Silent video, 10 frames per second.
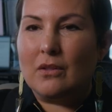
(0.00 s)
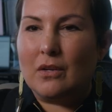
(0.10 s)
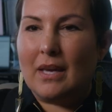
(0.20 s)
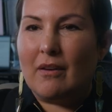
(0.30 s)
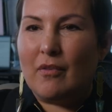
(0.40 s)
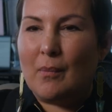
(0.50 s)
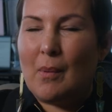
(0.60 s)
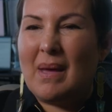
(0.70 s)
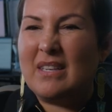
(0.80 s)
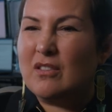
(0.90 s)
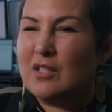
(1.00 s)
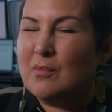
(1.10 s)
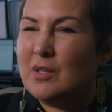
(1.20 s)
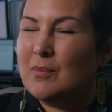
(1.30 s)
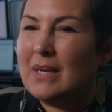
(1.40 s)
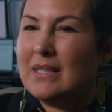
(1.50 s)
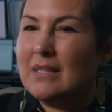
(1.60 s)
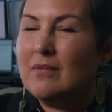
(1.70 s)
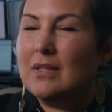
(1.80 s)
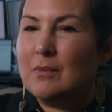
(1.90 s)
look at from a metrics
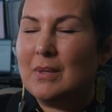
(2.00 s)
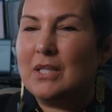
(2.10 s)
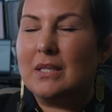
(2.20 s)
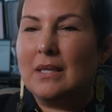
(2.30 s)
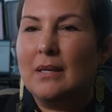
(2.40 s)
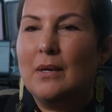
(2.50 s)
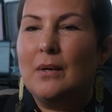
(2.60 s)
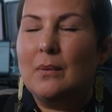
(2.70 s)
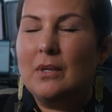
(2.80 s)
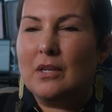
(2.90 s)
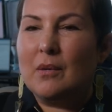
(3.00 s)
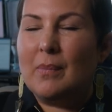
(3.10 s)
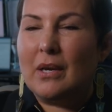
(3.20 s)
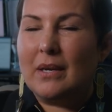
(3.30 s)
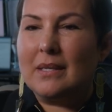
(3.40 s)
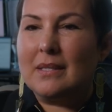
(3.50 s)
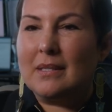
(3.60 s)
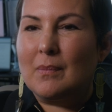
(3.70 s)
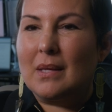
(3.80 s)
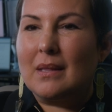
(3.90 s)
perspective, especially when you're comparing it to
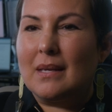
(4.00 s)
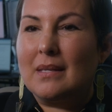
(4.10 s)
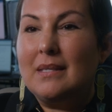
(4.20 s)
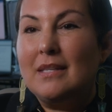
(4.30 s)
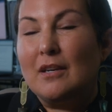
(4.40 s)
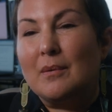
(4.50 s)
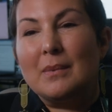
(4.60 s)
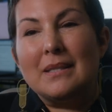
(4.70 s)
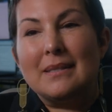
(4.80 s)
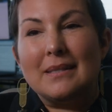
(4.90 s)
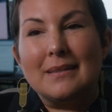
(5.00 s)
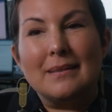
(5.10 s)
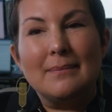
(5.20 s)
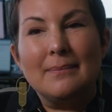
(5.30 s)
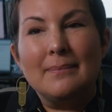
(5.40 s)
something like decarbonization,